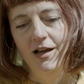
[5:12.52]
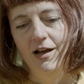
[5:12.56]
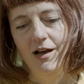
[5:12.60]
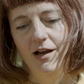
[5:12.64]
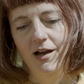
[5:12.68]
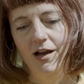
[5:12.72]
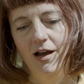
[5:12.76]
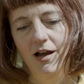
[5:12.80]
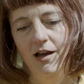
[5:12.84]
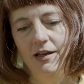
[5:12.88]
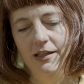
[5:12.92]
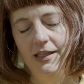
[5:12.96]

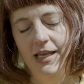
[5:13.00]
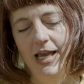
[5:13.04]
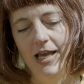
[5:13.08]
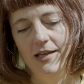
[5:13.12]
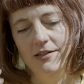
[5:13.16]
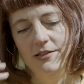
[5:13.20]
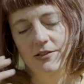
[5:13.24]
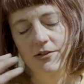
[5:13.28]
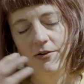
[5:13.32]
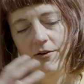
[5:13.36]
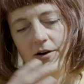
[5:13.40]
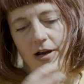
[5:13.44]

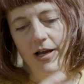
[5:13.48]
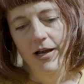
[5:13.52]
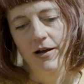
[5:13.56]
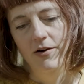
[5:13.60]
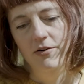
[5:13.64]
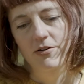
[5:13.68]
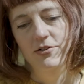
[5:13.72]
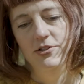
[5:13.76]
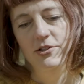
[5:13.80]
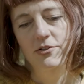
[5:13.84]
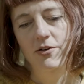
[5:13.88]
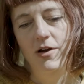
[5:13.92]
I
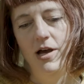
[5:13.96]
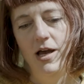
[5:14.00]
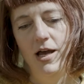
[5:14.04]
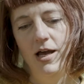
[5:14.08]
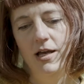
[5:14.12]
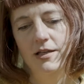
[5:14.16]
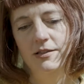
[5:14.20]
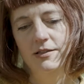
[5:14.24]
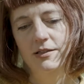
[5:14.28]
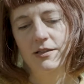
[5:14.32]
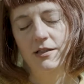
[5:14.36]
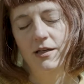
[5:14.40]
also
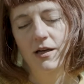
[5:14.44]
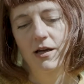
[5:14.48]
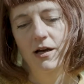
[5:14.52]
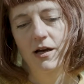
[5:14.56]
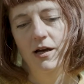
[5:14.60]
ask